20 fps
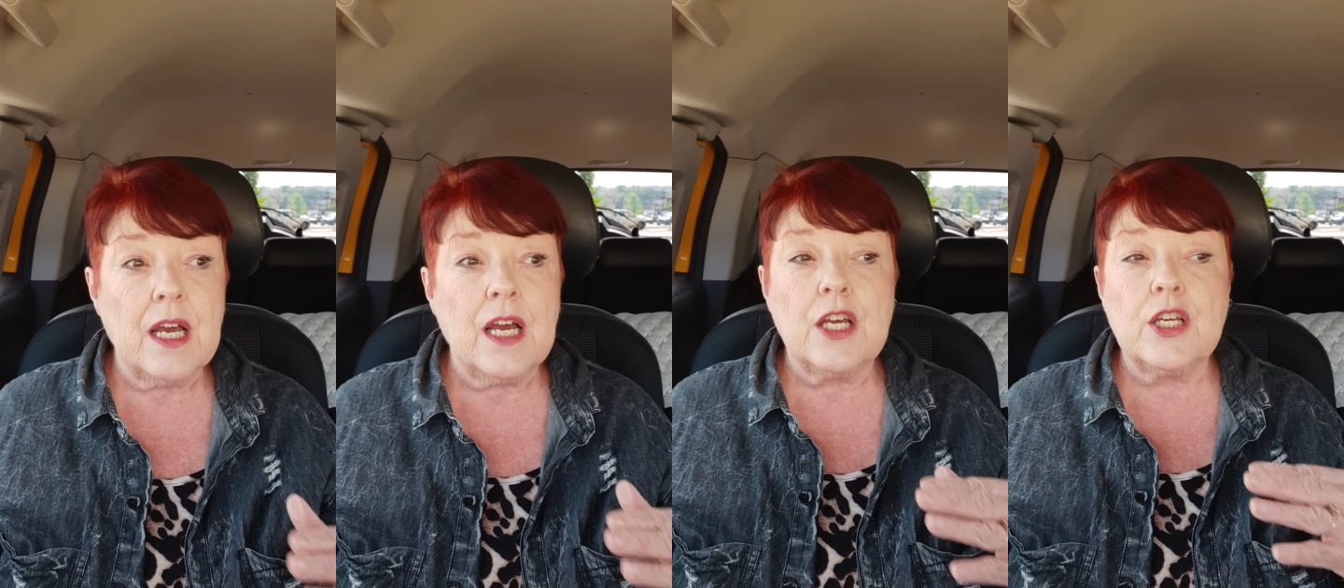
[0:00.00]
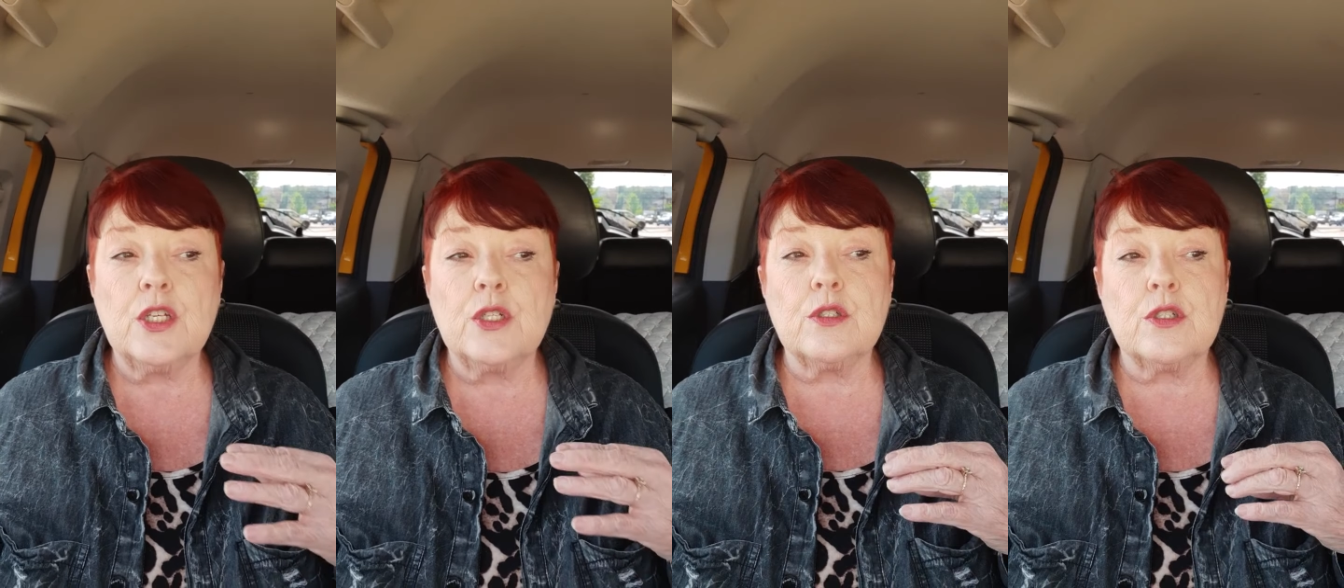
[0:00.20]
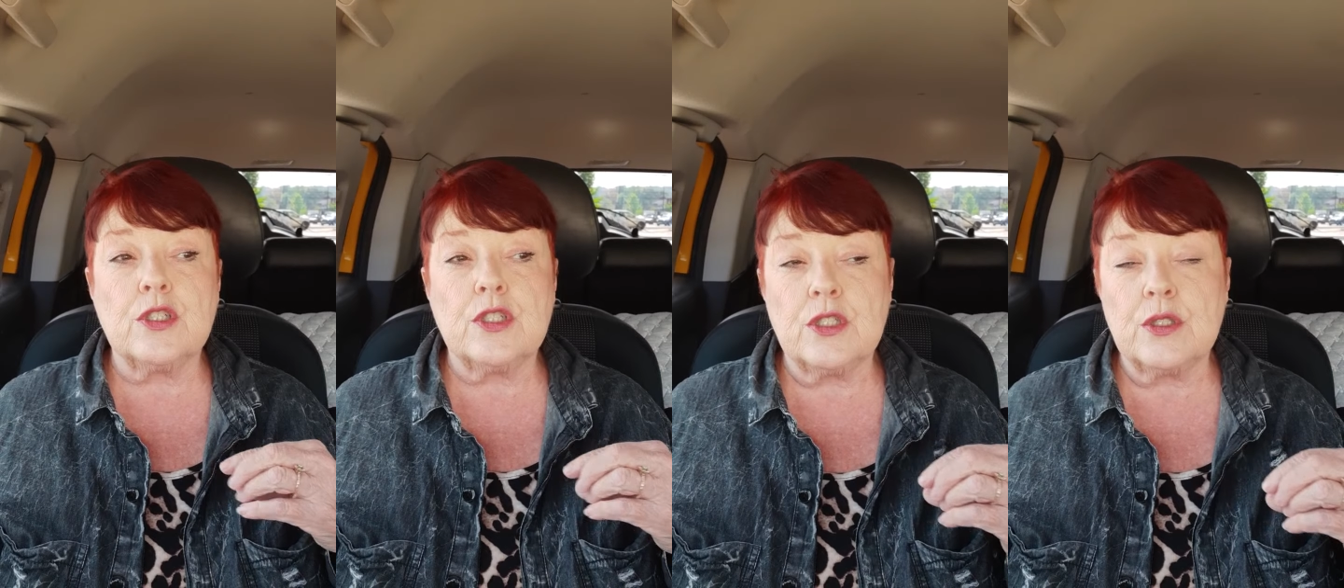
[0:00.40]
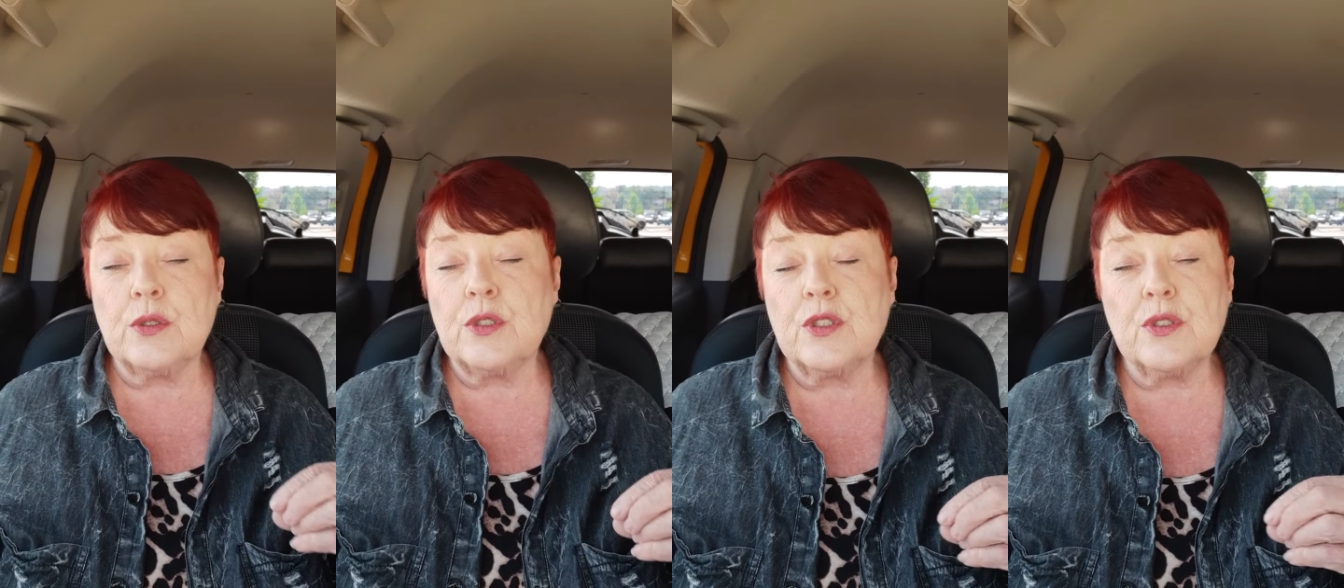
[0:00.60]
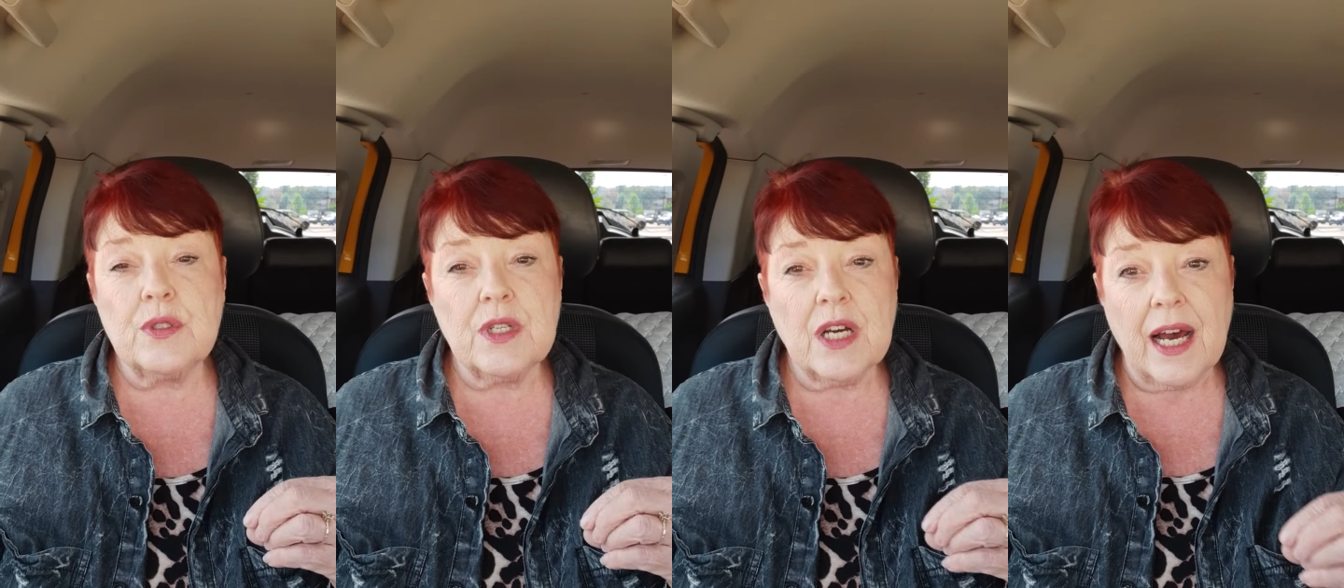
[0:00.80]
You, you
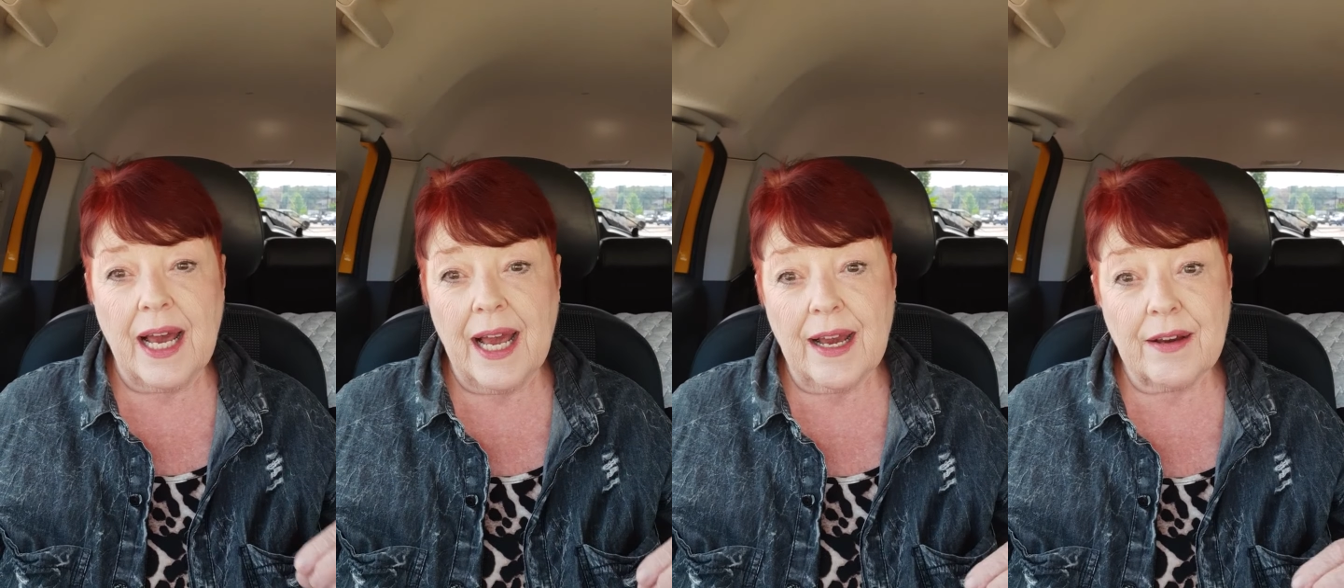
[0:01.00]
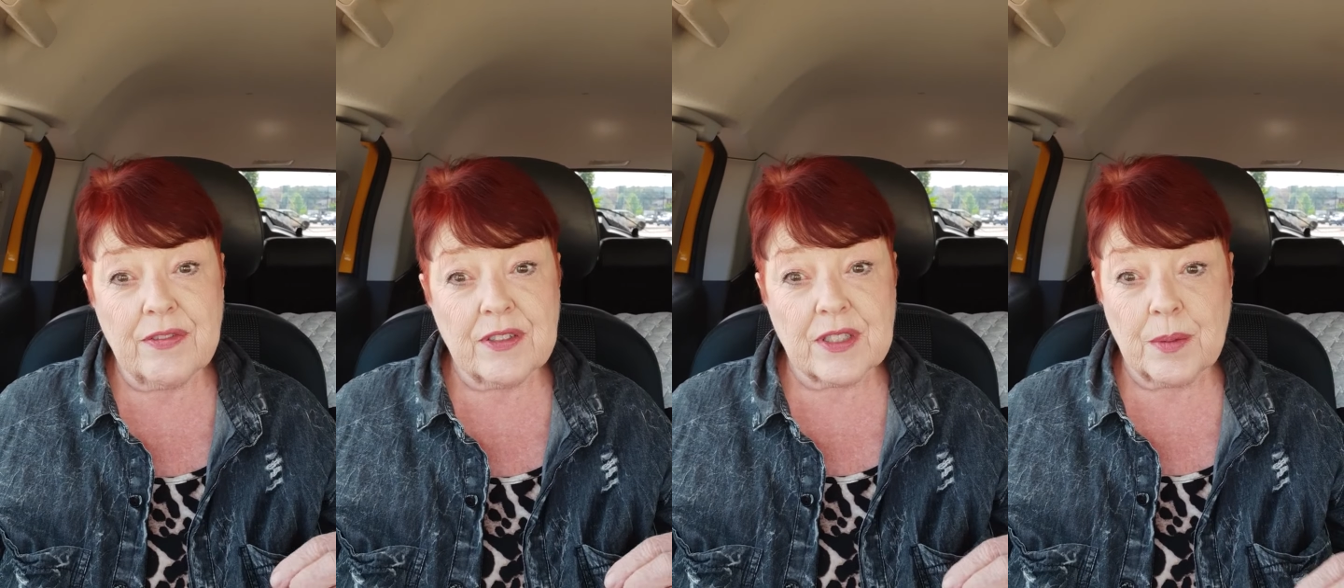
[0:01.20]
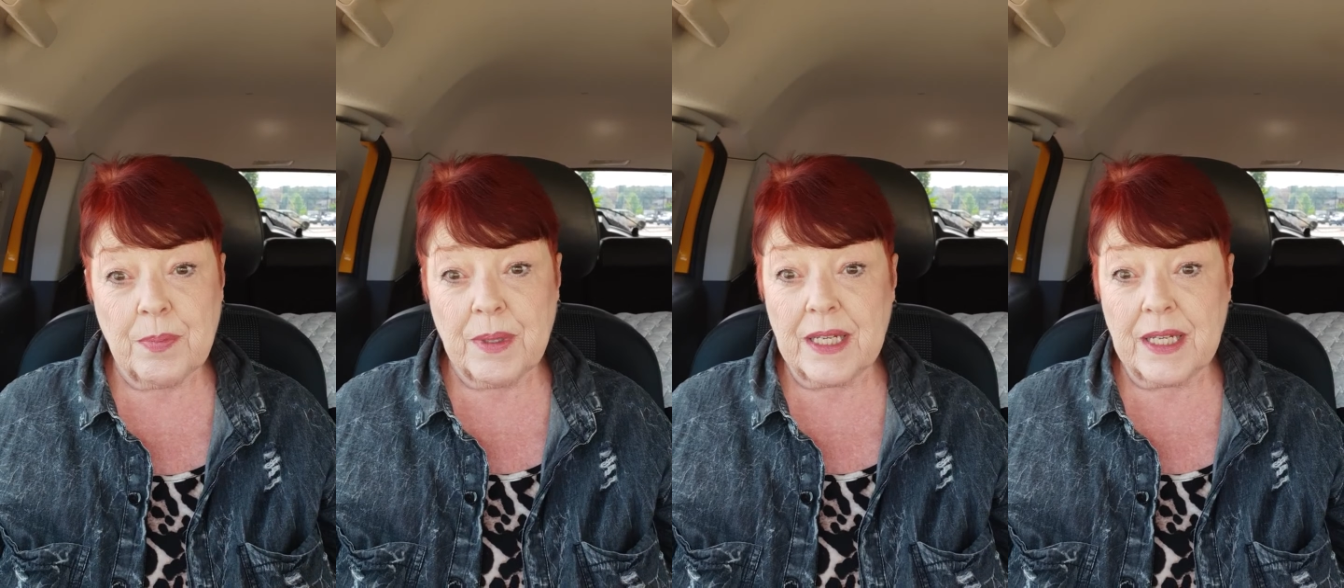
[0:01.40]
do not have to be